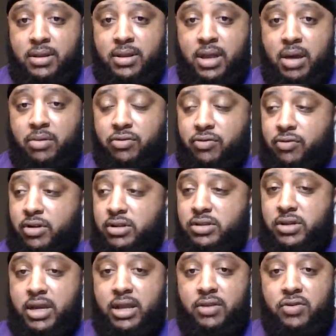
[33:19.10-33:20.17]
I was
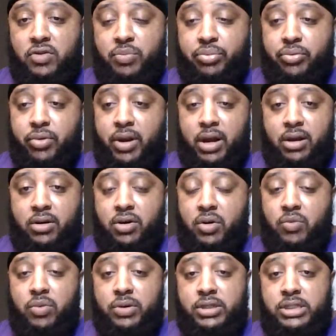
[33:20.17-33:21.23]
frustrated to the point I
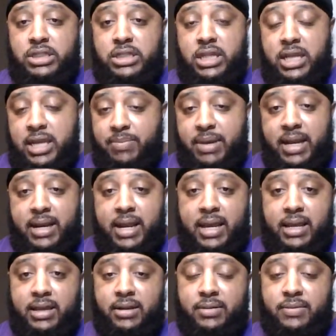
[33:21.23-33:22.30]
couldn't really sleep at night.